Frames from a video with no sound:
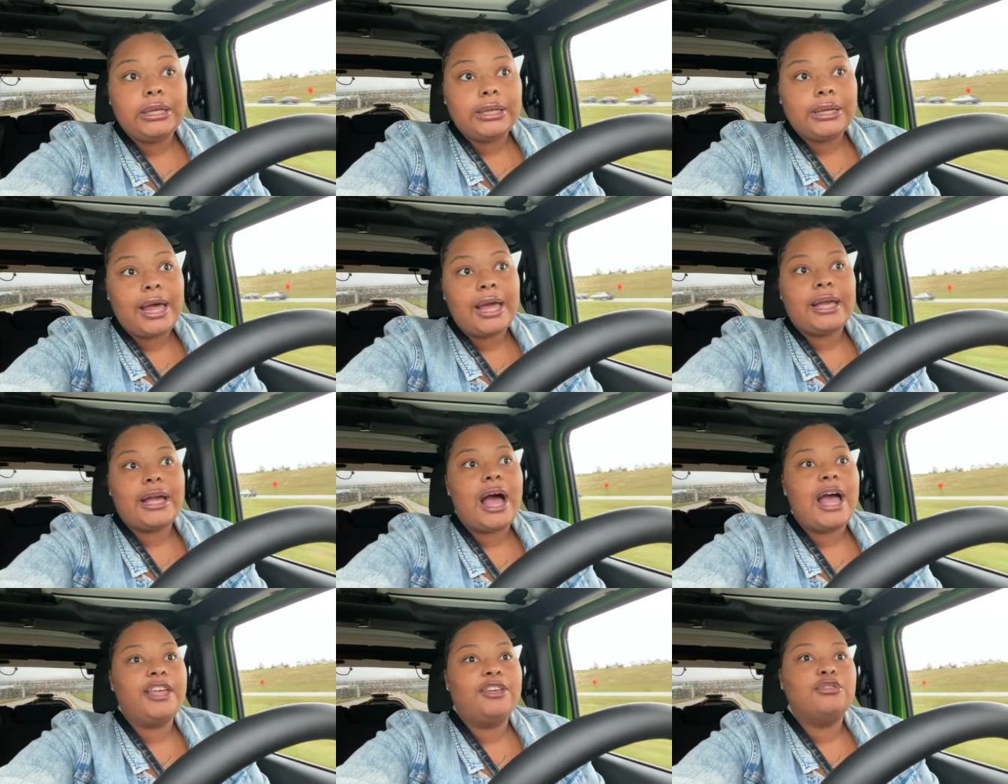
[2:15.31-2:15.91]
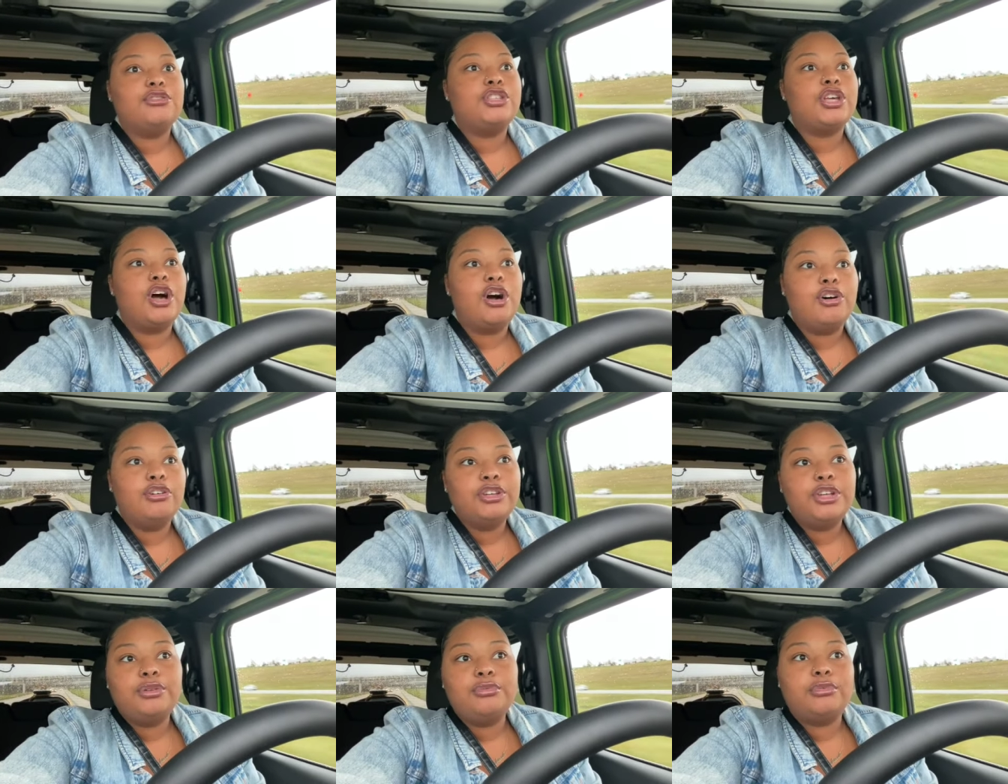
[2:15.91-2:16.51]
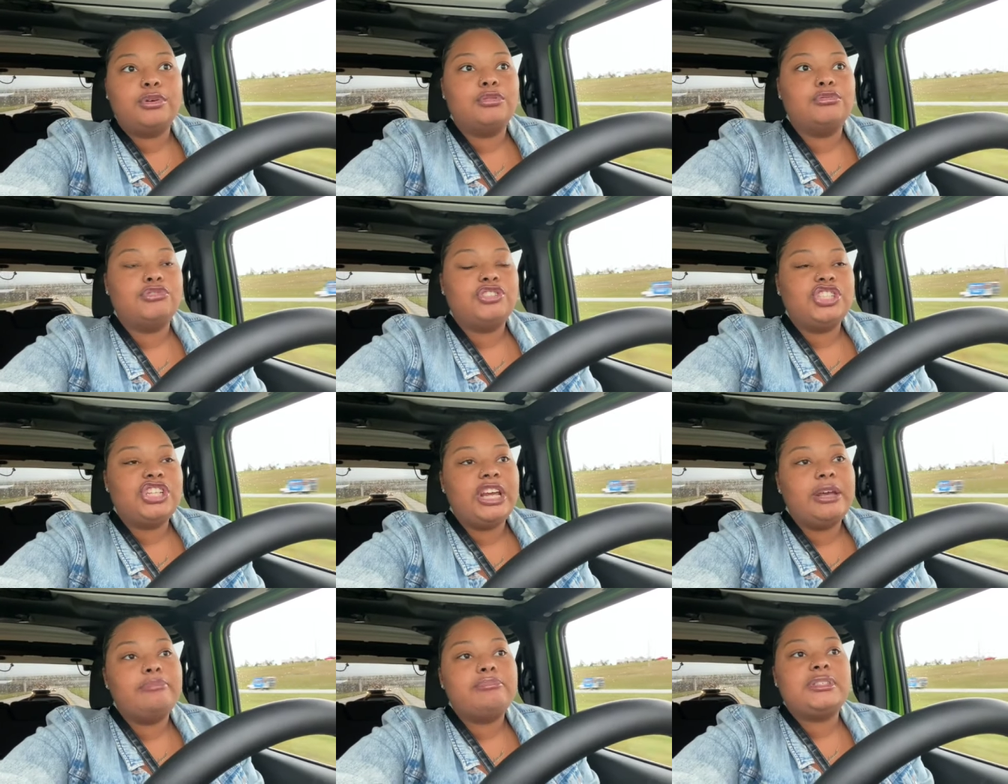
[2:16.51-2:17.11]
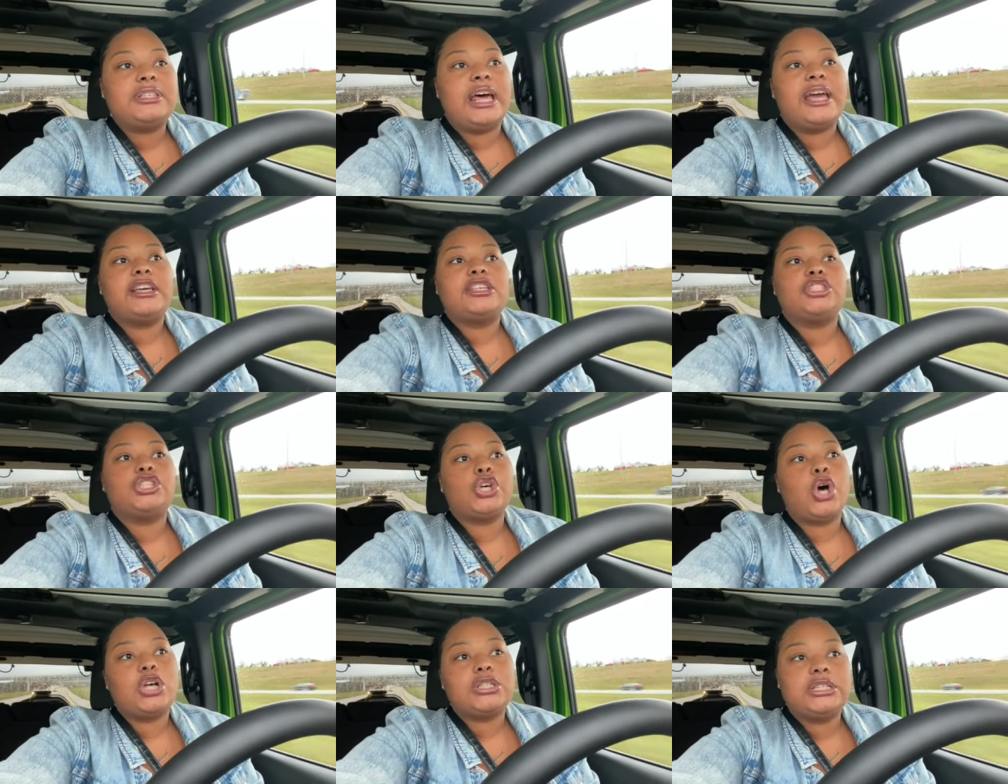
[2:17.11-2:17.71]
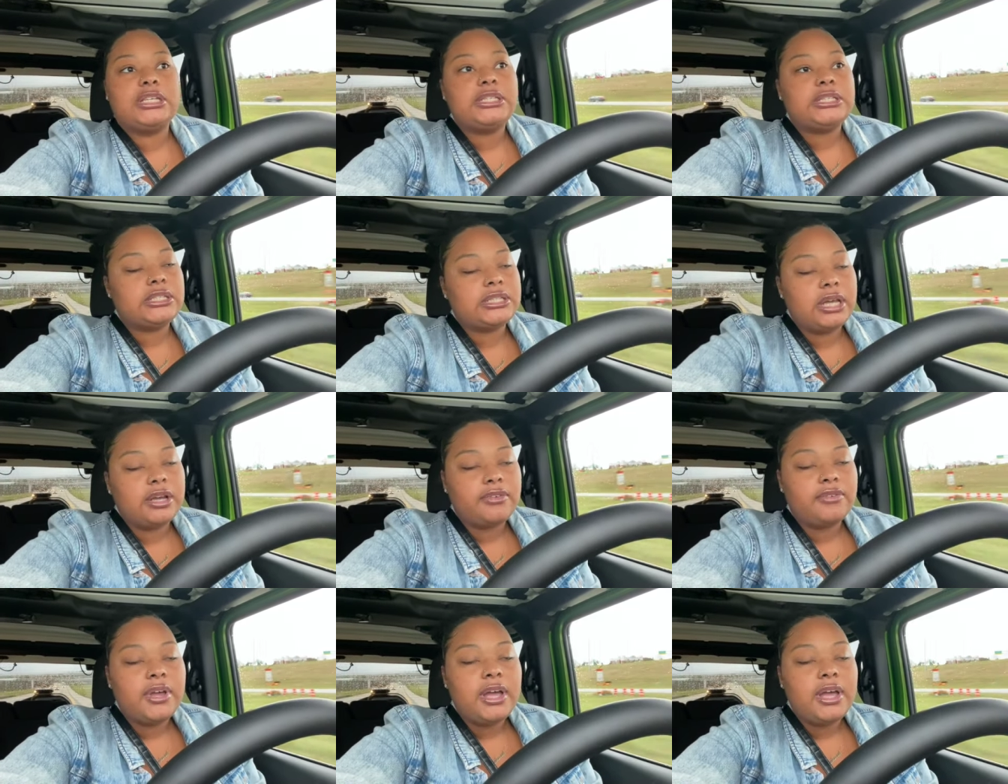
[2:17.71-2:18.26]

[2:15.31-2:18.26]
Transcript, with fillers: Like, I used to only want chips, like salty stuff.